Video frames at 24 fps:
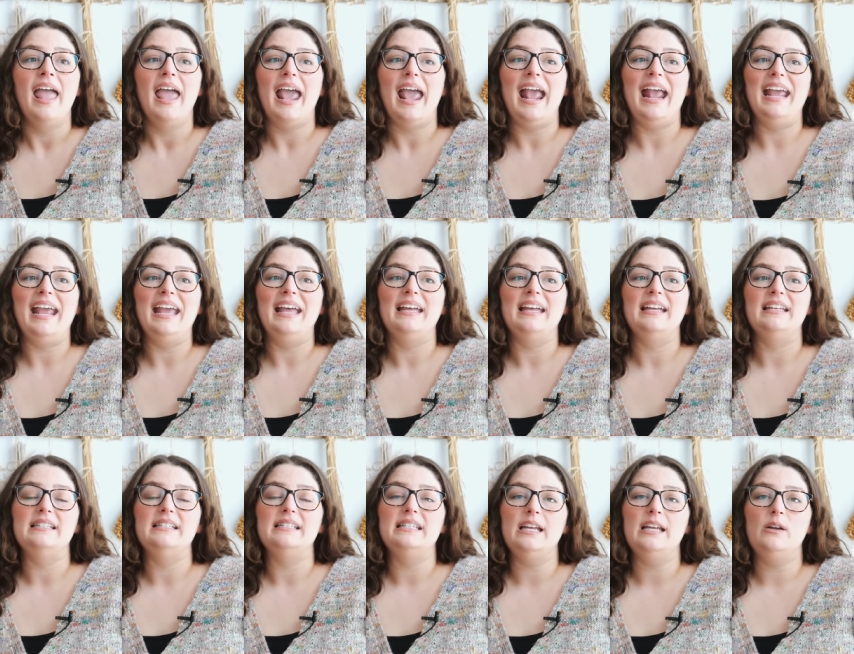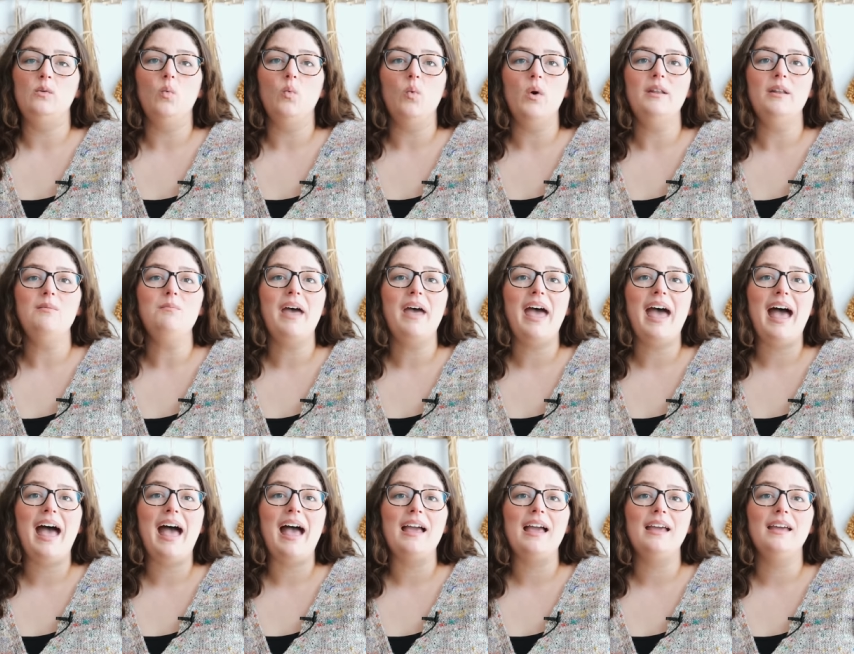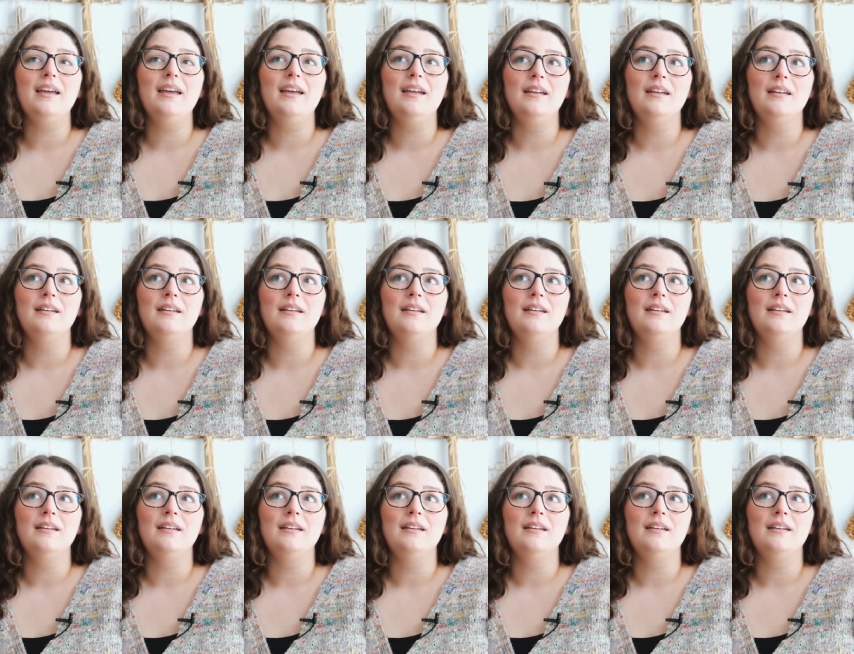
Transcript: And in one bag,